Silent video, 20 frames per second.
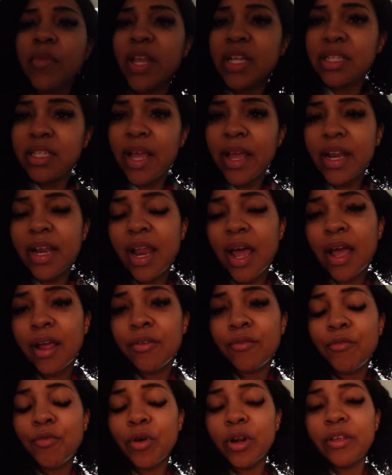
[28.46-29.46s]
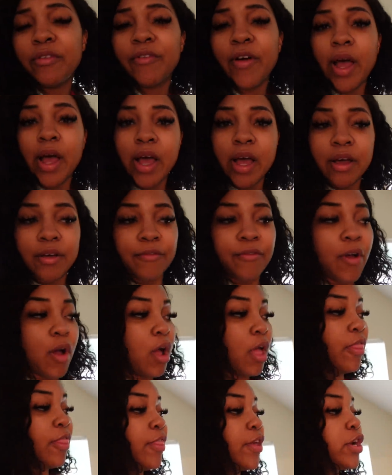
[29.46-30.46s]
it's like nine forty-five
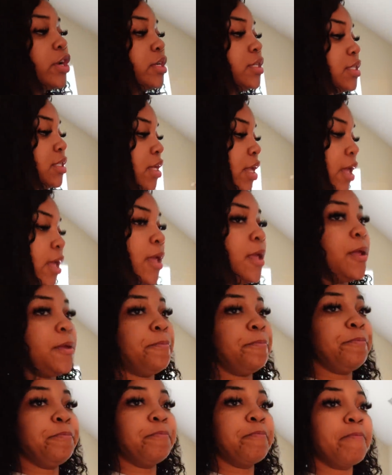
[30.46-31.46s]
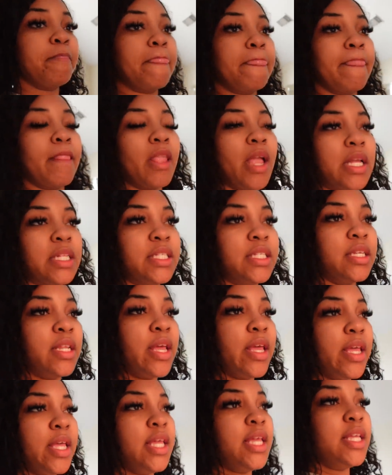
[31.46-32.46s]
on Thursday.
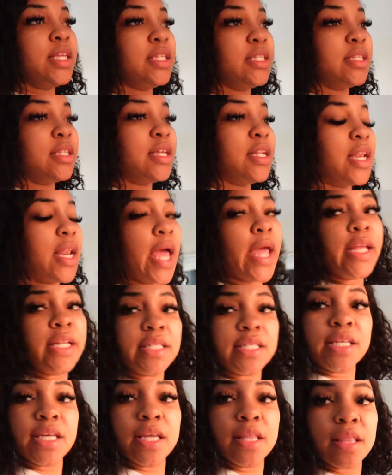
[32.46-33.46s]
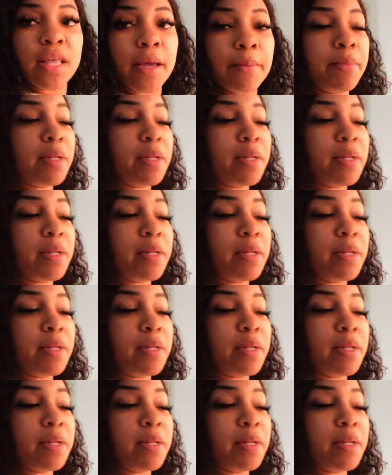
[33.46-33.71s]
Today's the nineteenth, I